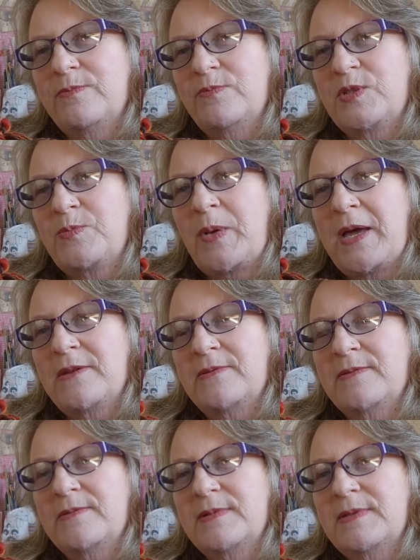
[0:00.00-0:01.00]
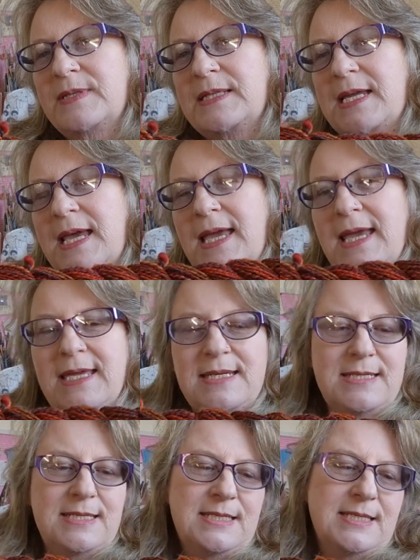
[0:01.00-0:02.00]
spun
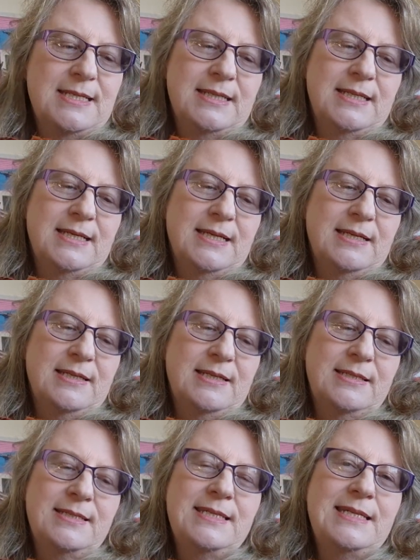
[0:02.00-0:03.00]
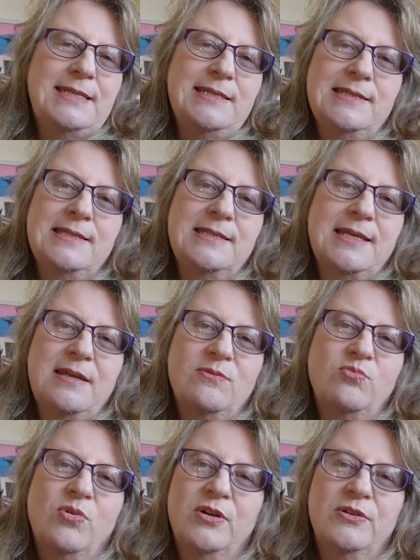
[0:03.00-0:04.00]
and knitted and
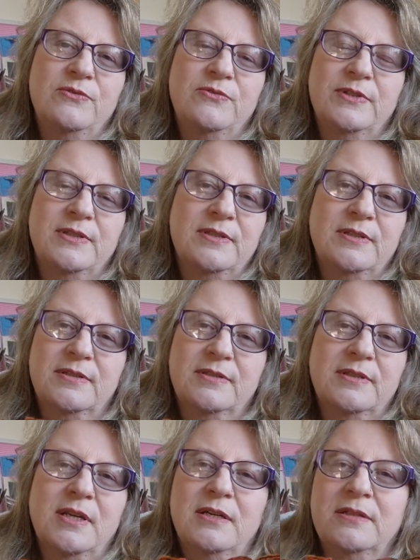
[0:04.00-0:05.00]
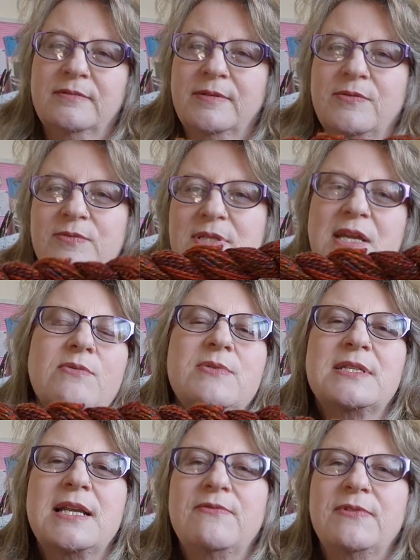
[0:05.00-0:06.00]
woven. It
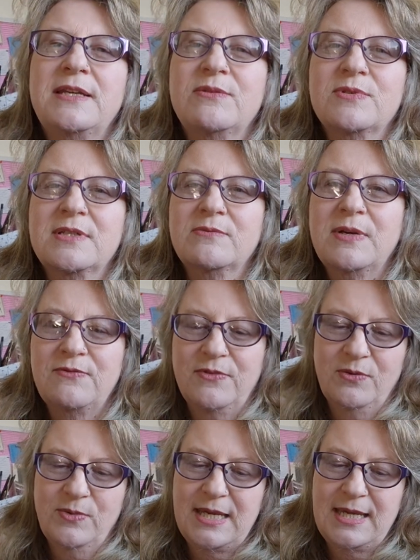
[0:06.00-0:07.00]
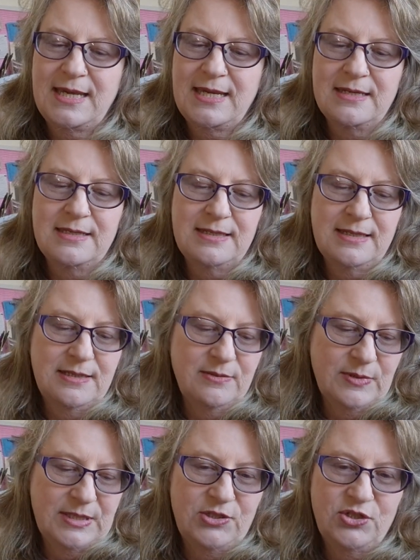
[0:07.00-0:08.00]
was lovely. Went for the weekend and
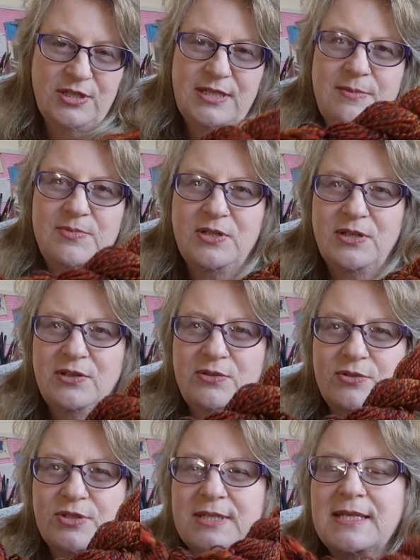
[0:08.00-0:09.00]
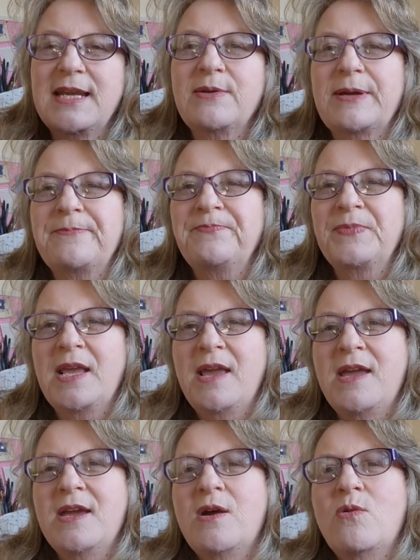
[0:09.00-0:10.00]
it was just absolutely gorgeous. Anyway,
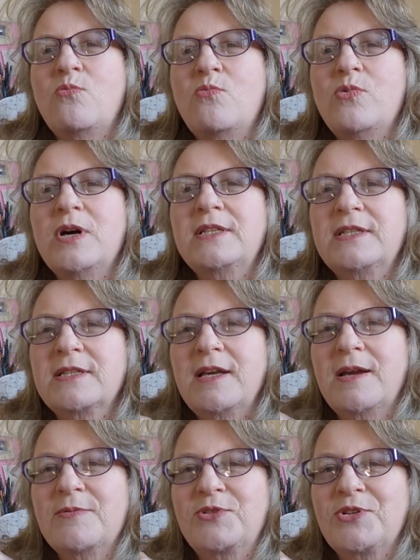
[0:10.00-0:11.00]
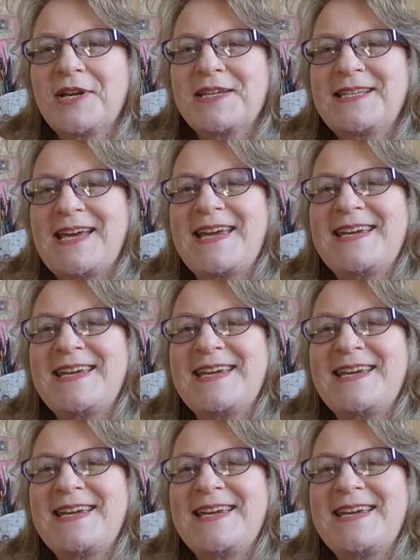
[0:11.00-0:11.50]
what I was trying to say